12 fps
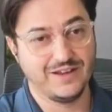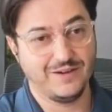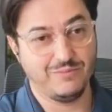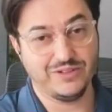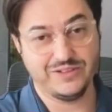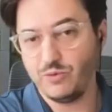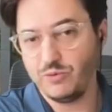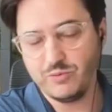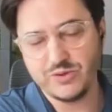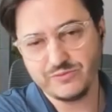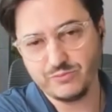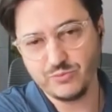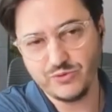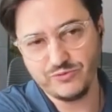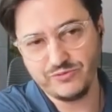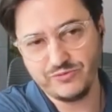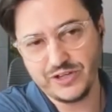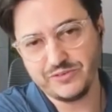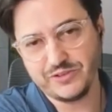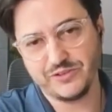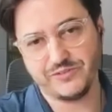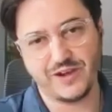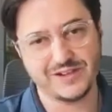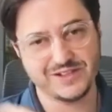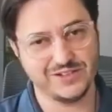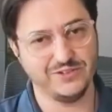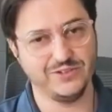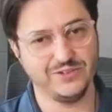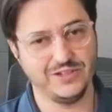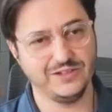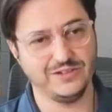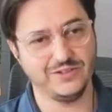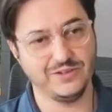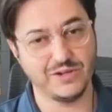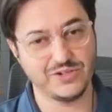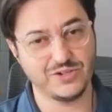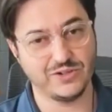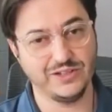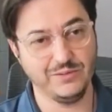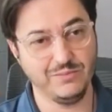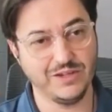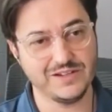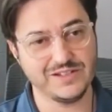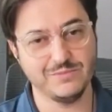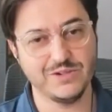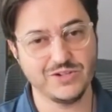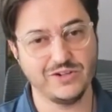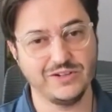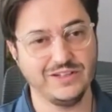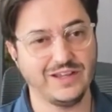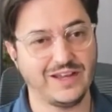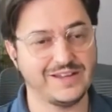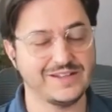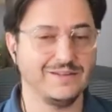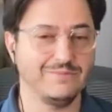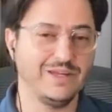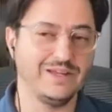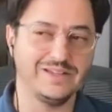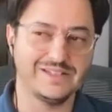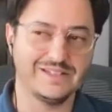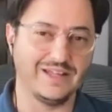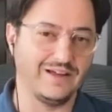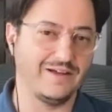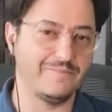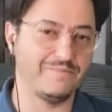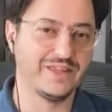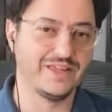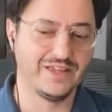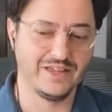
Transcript: but then we move very very fast to the to the majority because the majority has the biggest um